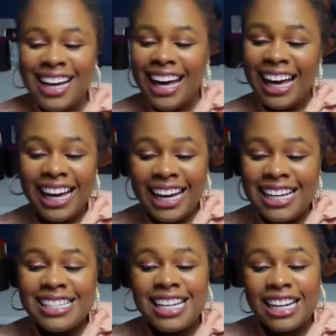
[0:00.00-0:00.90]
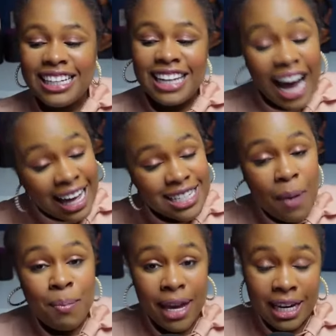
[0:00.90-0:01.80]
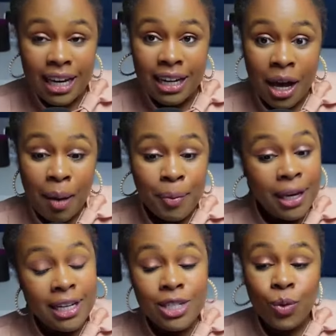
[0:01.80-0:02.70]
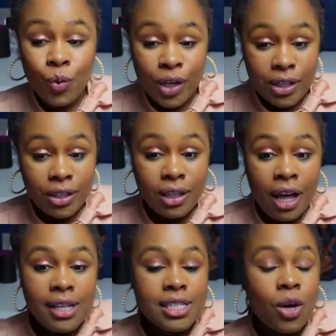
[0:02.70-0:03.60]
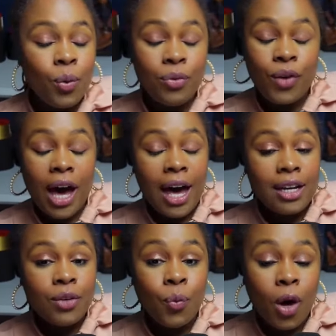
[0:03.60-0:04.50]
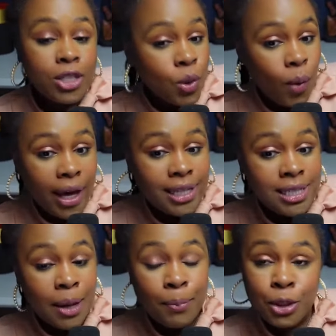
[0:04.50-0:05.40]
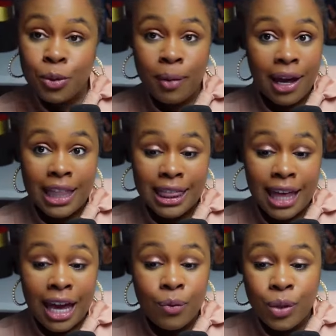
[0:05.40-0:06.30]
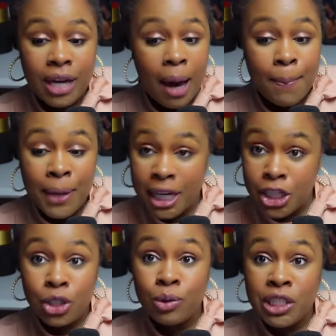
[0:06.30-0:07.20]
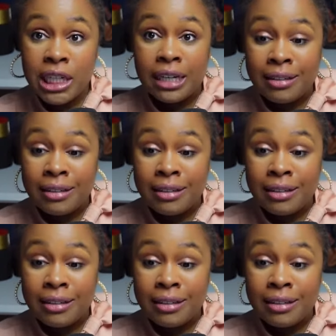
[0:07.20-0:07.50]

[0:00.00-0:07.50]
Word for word: he is not making it up. It is real. So we've got Walter White's Blue Meth, and we got Pink Tusi.